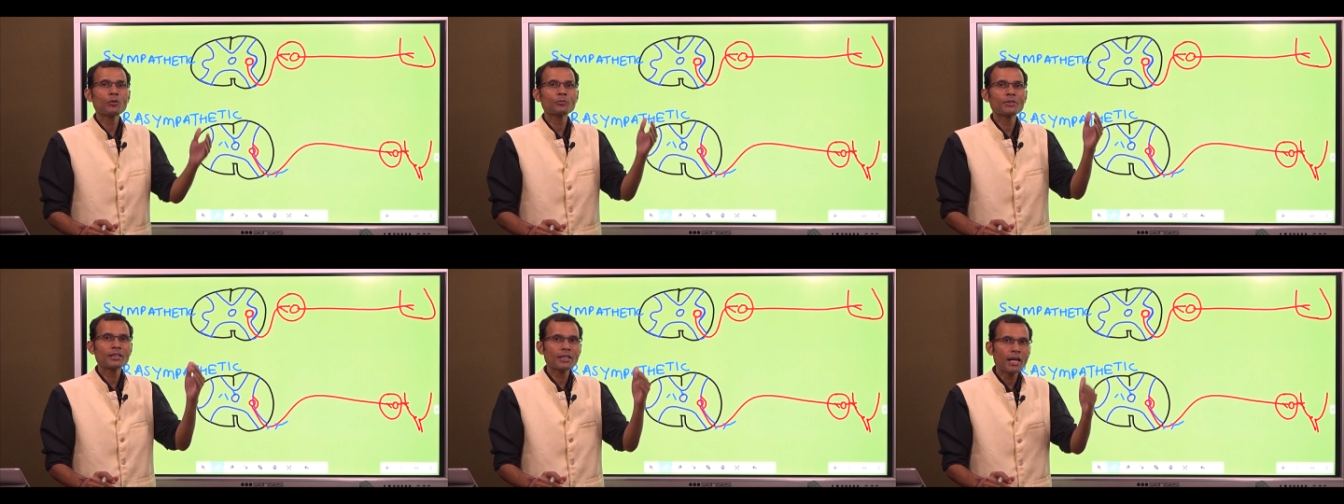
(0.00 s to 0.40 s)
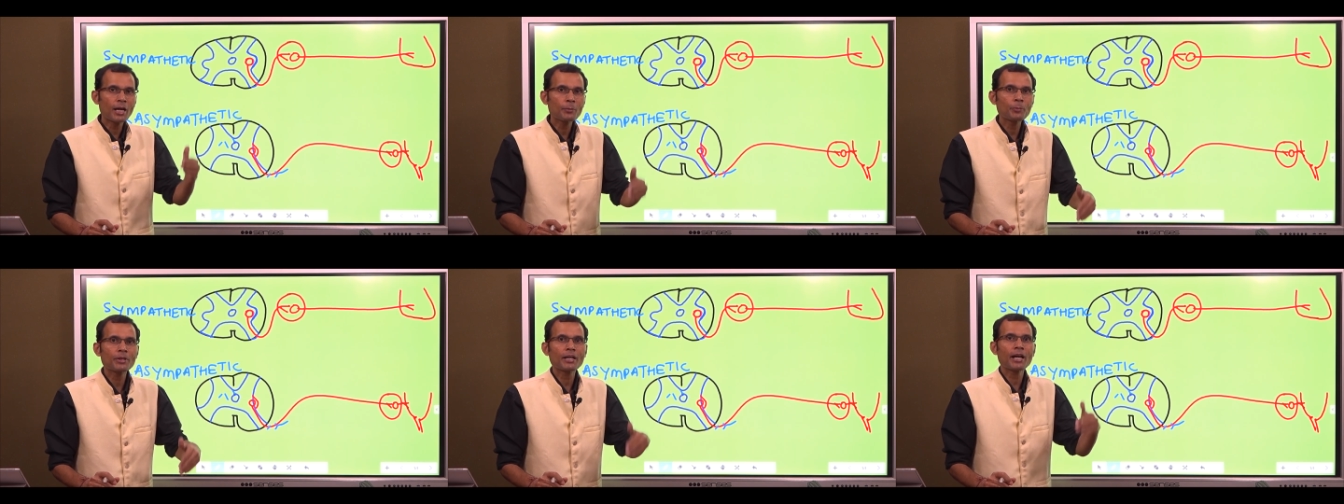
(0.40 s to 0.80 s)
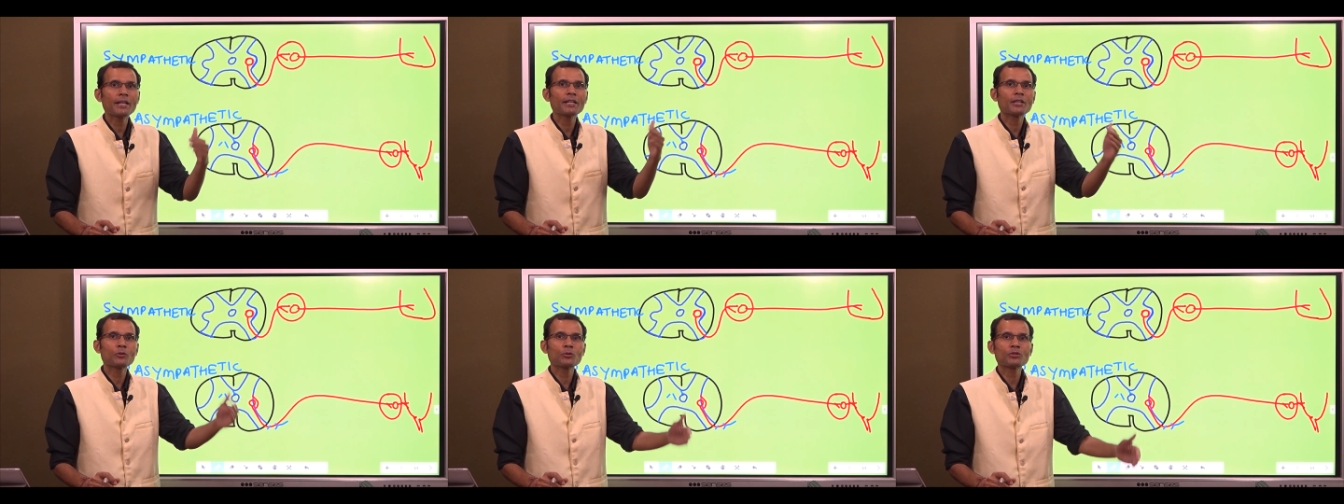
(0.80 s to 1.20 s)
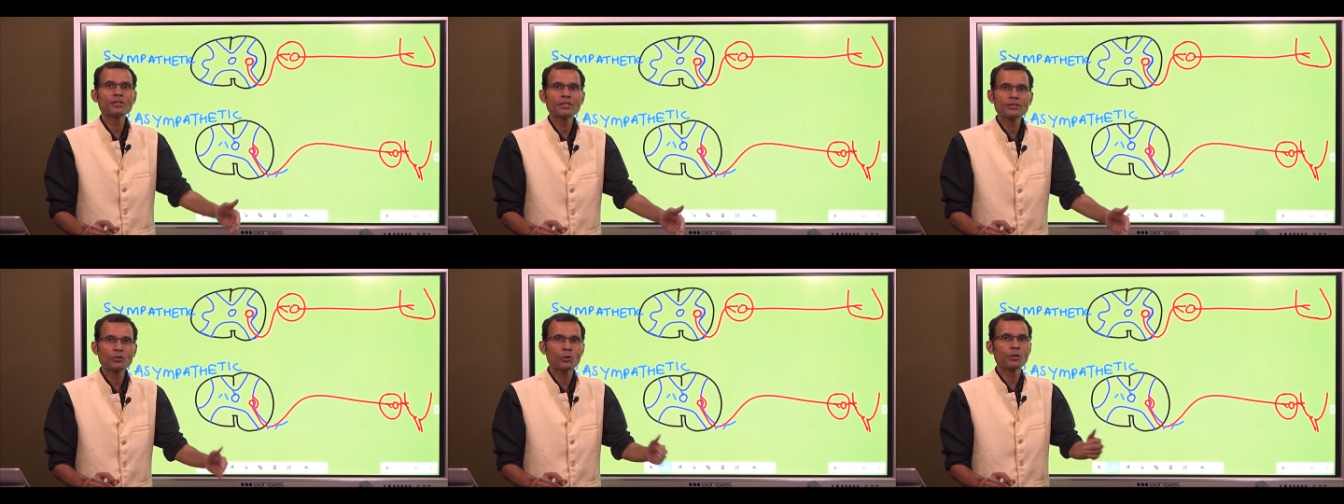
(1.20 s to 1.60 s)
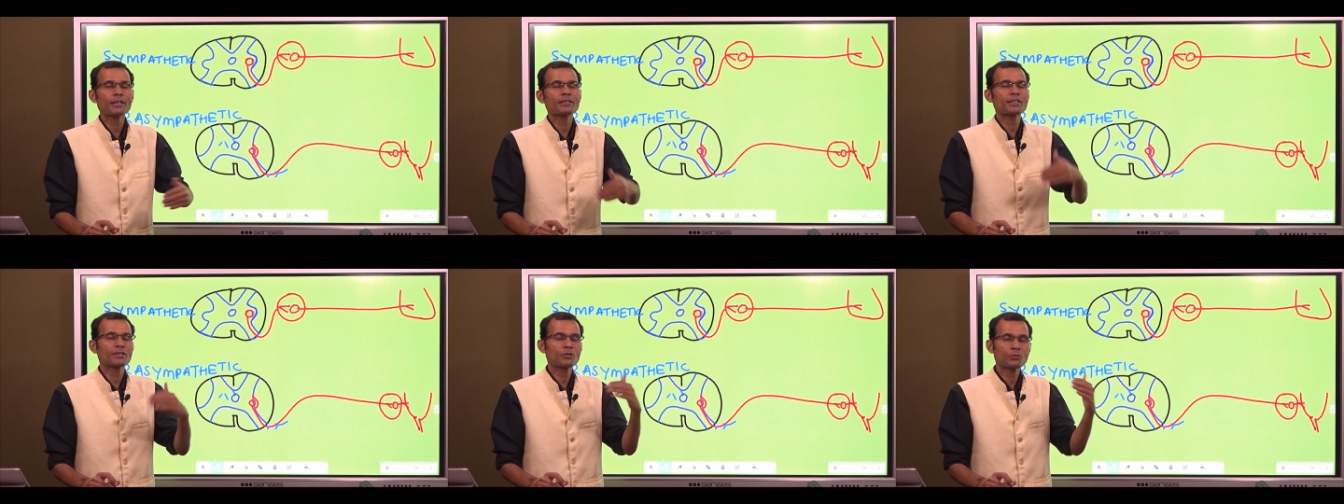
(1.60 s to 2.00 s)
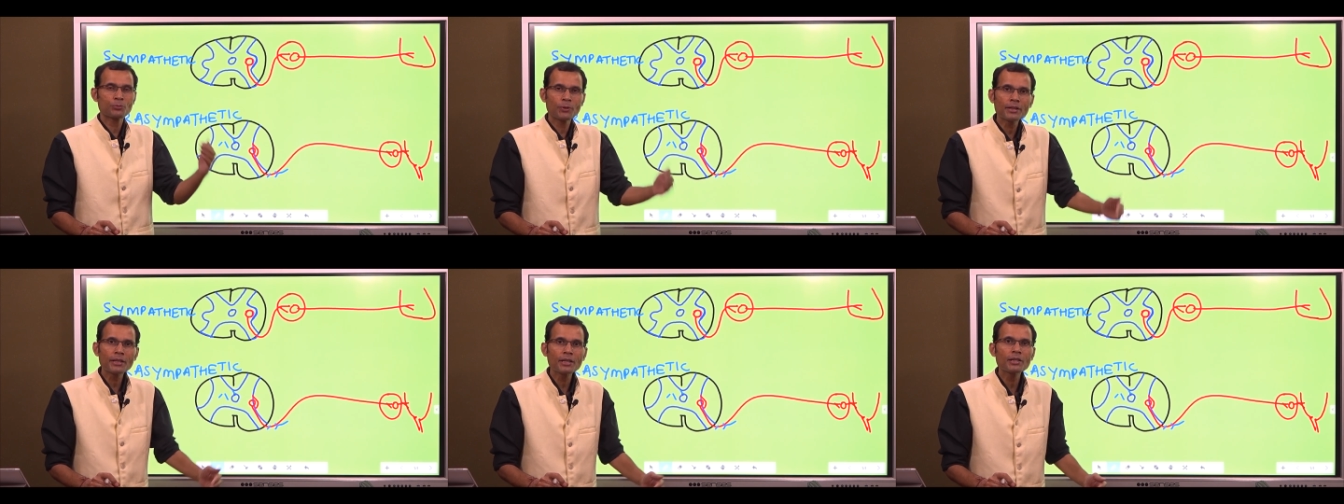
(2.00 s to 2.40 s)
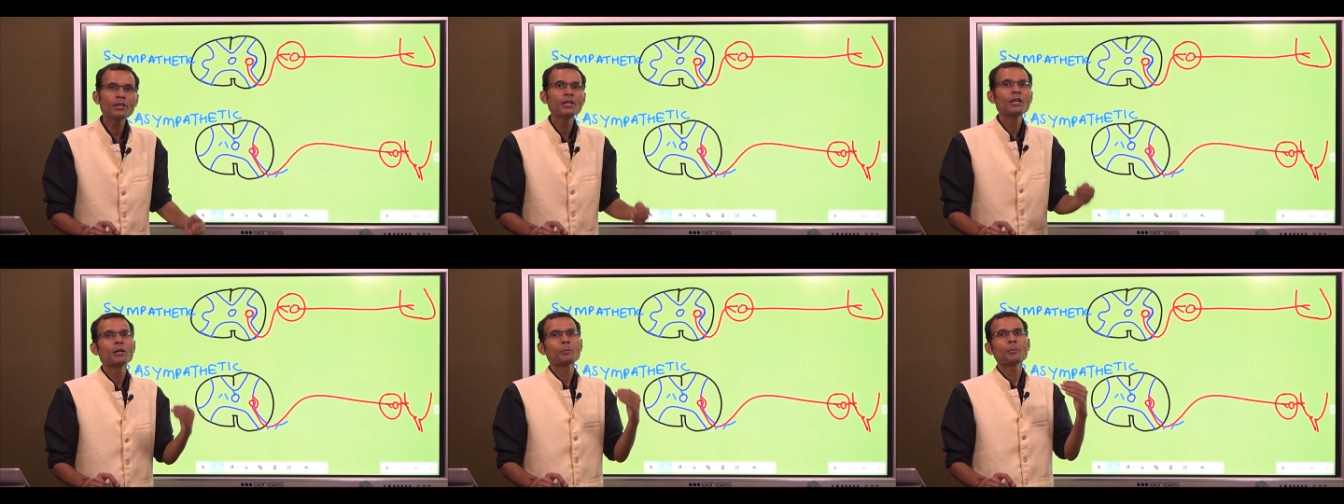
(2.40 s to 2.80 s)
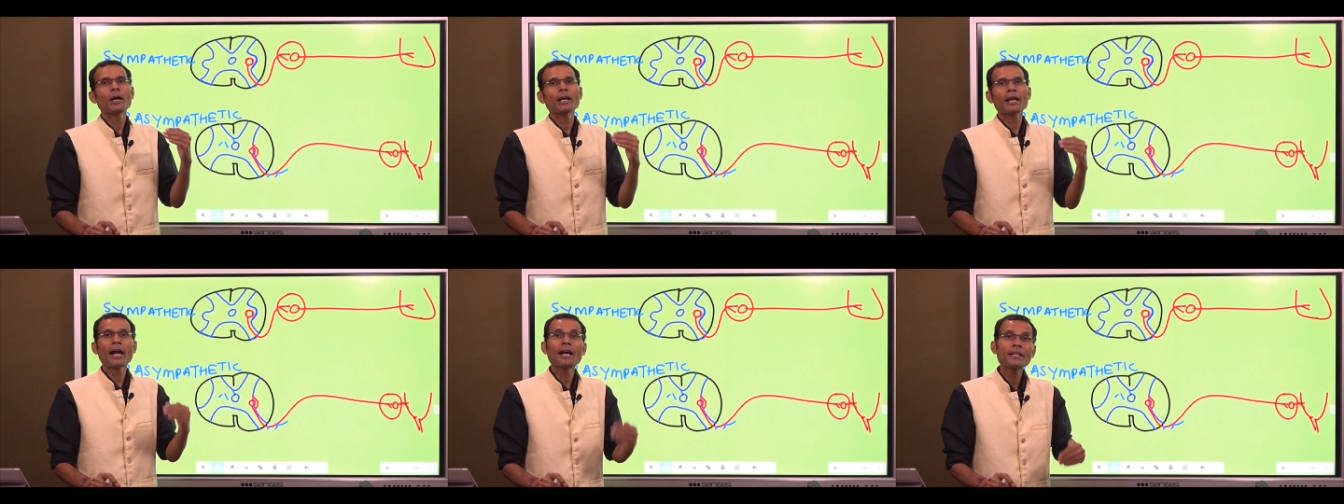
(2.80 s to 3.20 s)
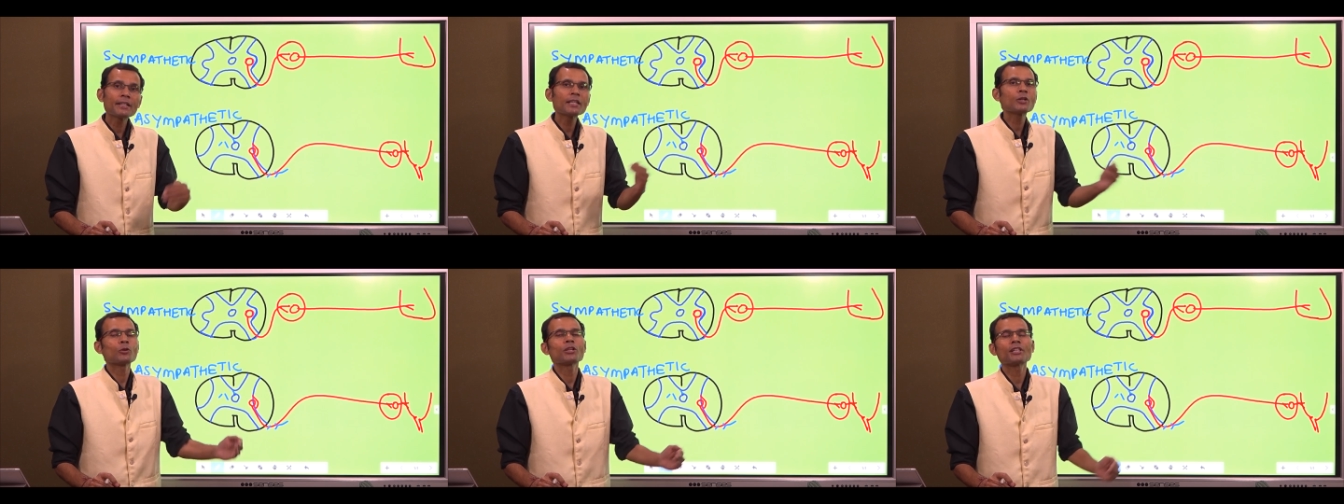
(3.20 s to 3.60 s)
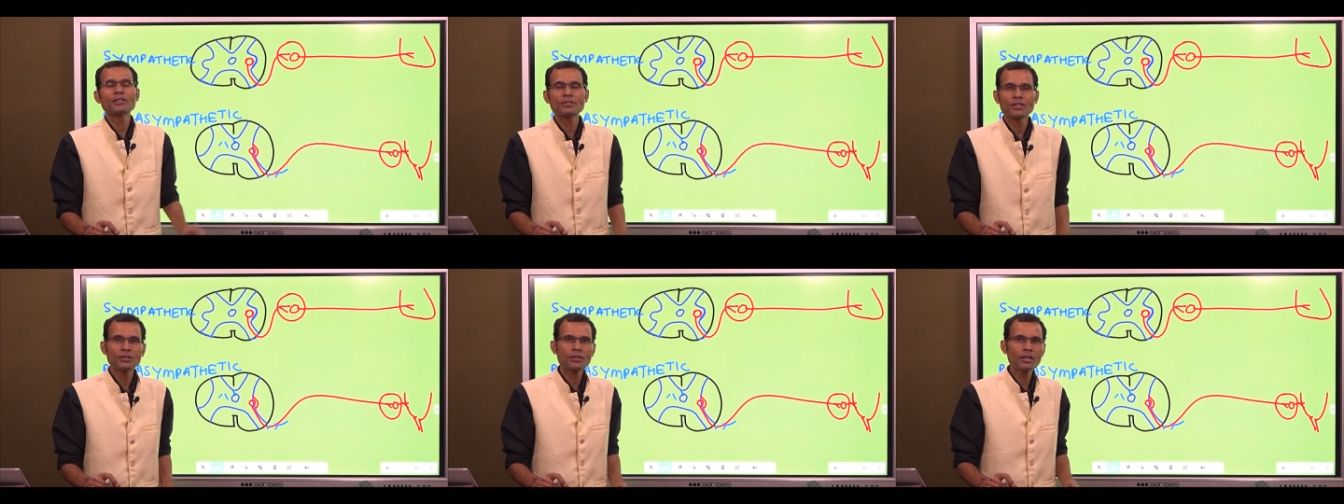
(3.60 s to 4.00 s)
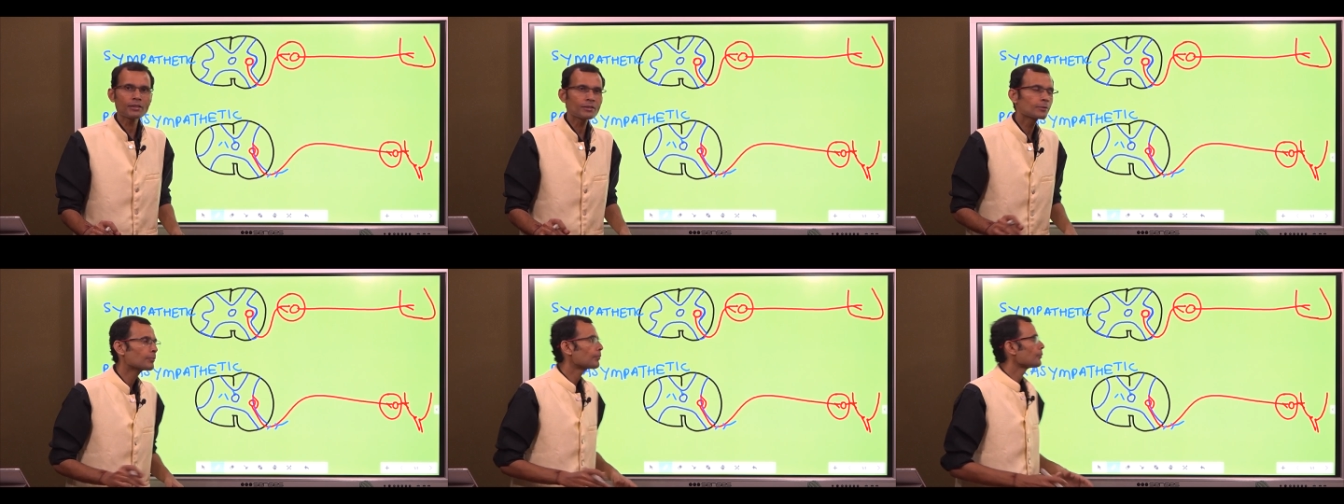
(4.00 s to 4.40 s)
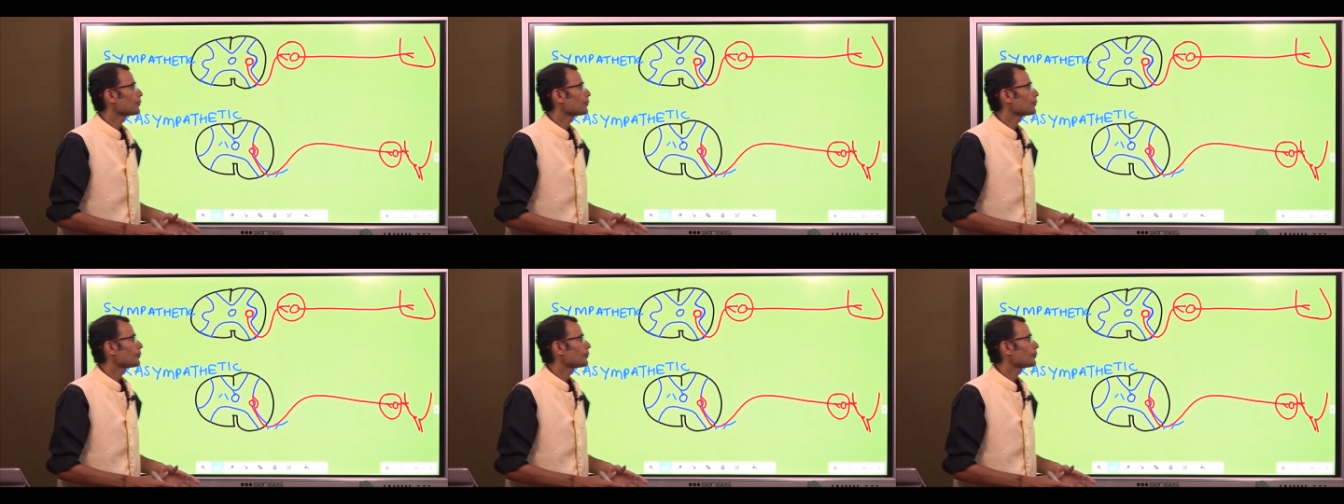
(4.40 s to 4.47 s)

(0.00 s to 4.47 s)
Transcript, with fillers: of that hyperhidrosis or excessive sweating by anticholinergic drugs.